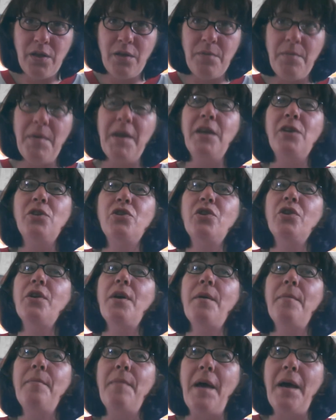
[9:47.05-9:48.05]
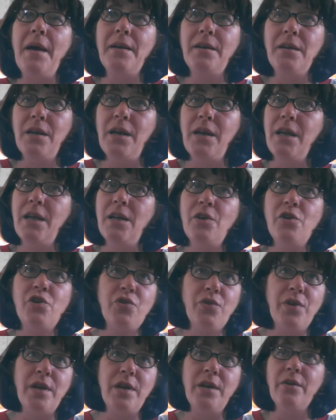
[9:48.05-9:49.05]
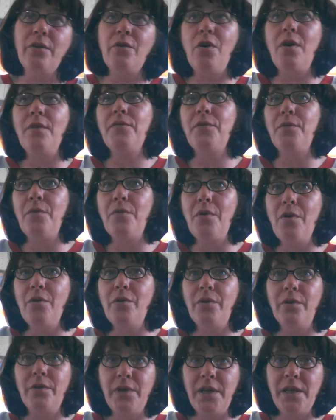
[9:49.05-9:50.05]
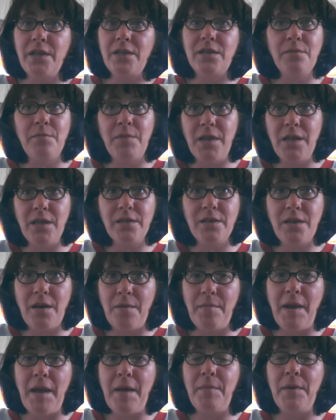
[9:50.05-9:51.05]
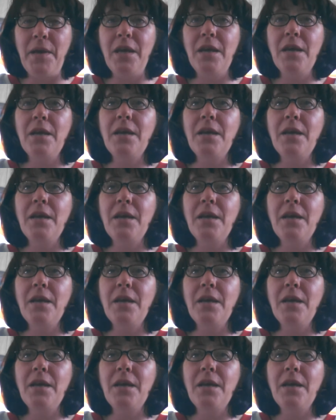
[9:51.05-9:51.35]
make sure I'm not going to hit a tree or go off the road or hit somebody that's coming at me.